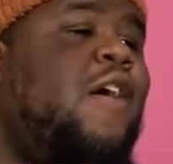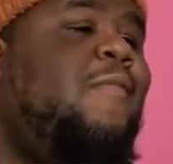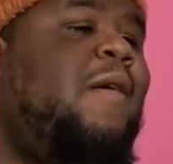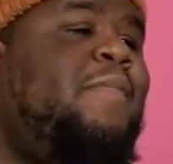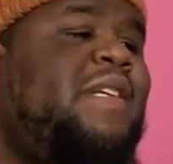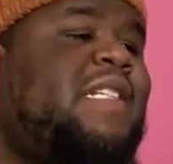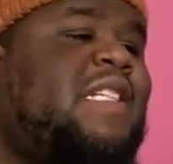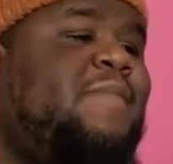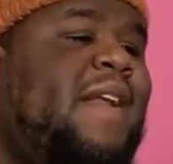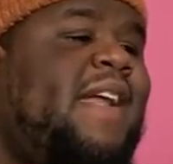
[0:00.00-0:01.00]
will be
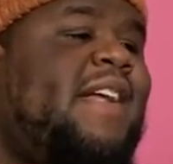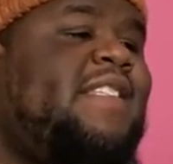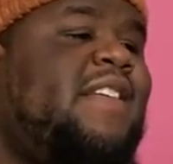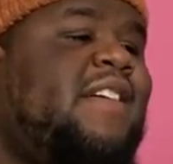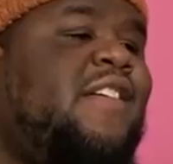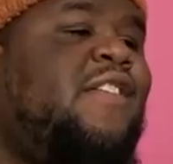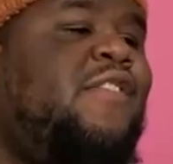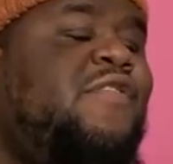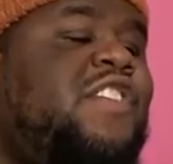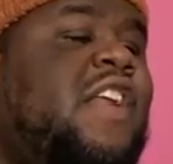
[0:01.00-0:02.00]
suspended until the
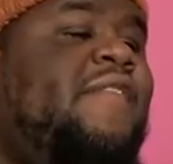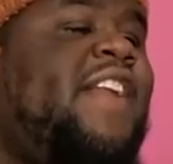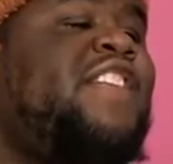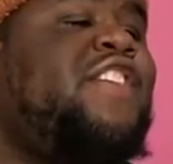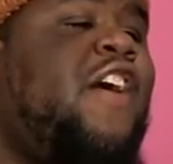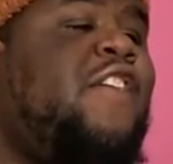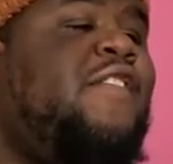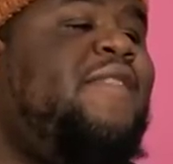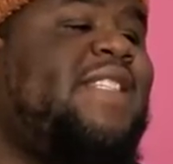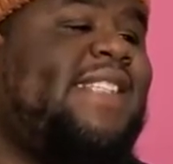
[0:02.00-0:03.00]
conclusion of an
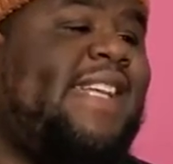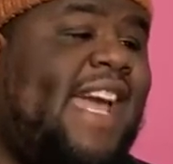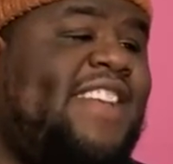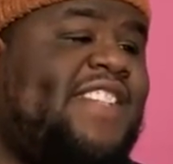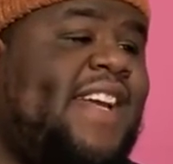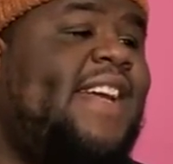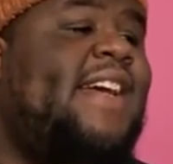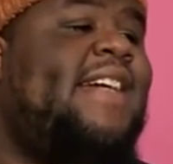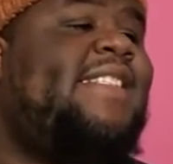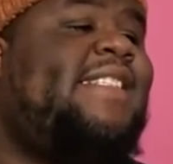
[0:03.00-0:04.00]
internal investigation,
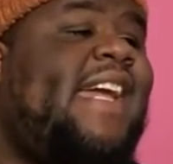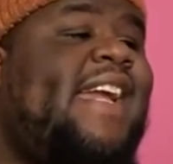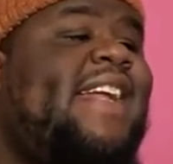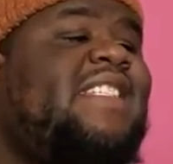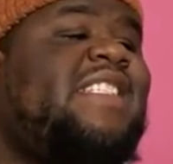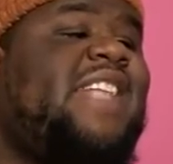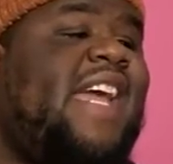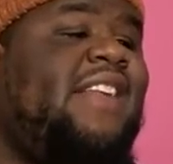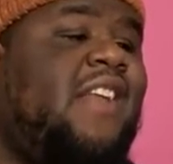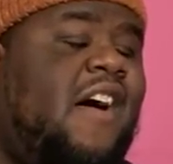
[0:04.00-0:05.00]
saying that
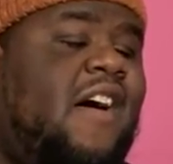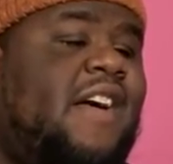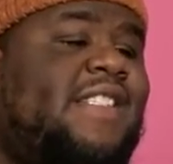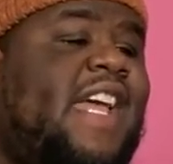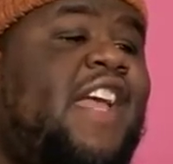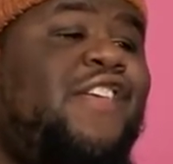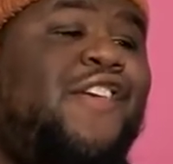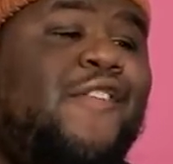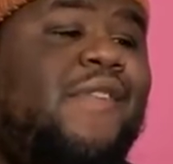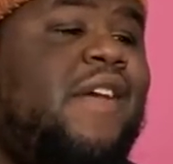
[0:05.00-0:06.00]
state laws and
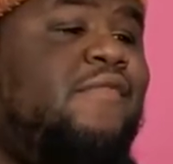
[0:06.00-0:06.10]
union